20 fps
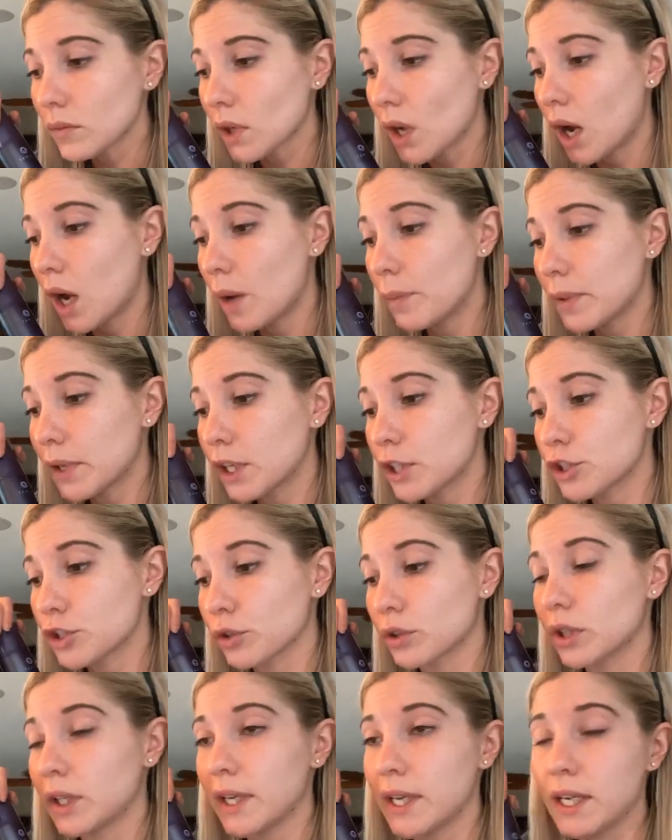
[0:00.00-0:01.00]
Because you're
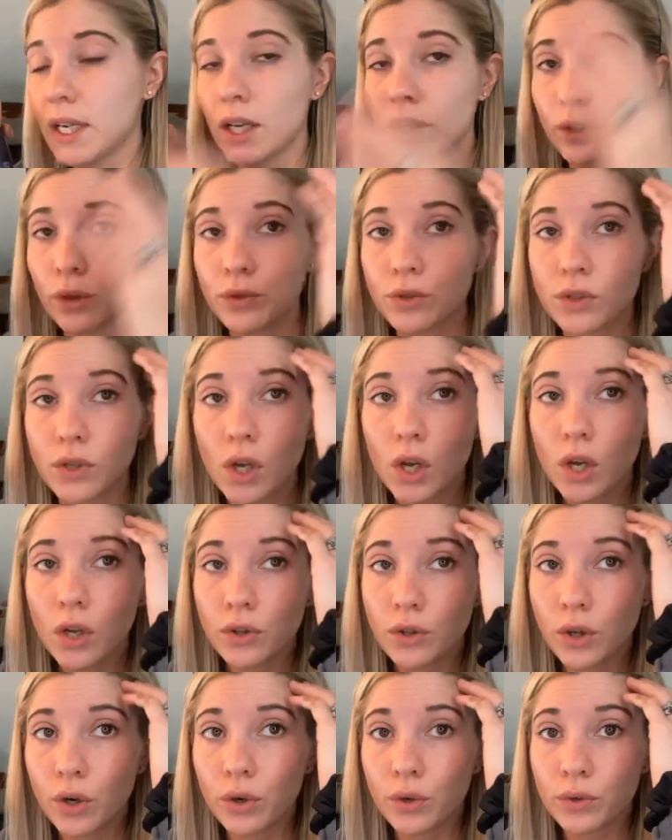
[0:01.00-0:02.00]
cleaning those
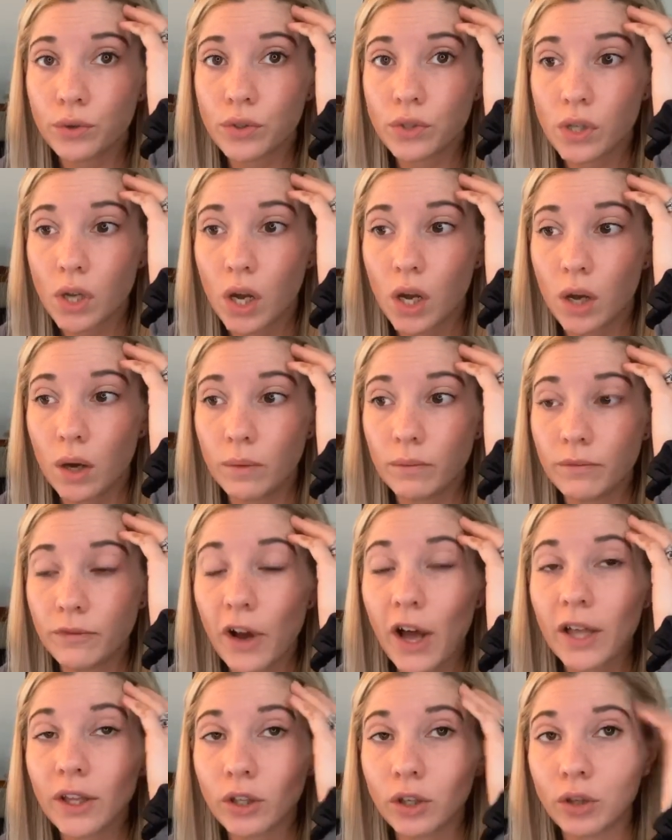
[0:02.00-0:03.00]

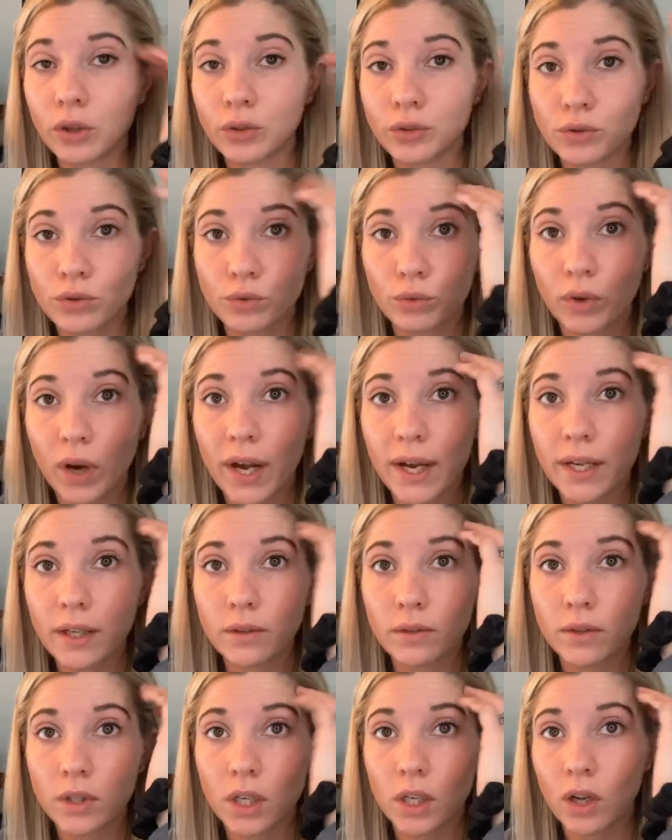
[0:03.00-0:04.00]
follicles right
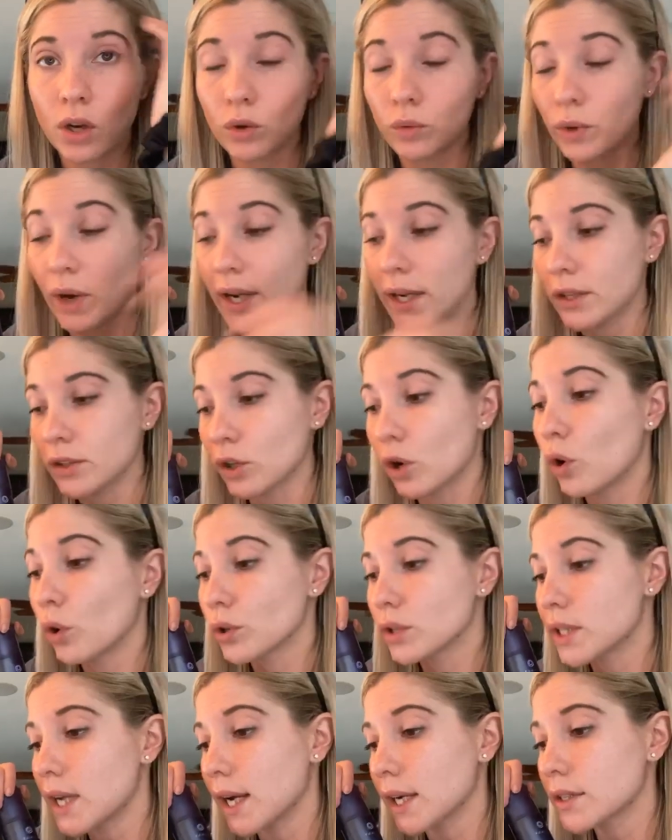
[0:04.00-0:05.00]
at the
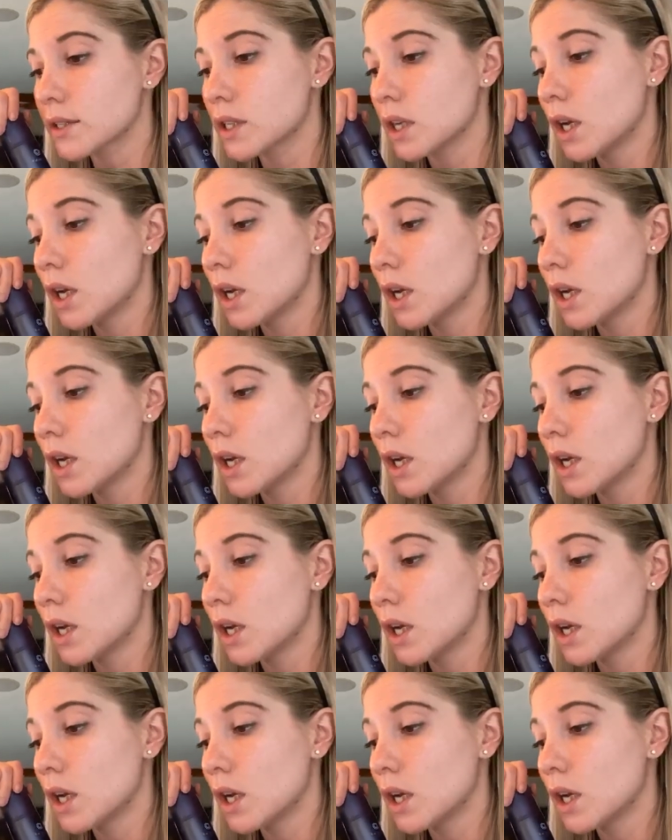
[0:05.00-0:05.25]
cortex.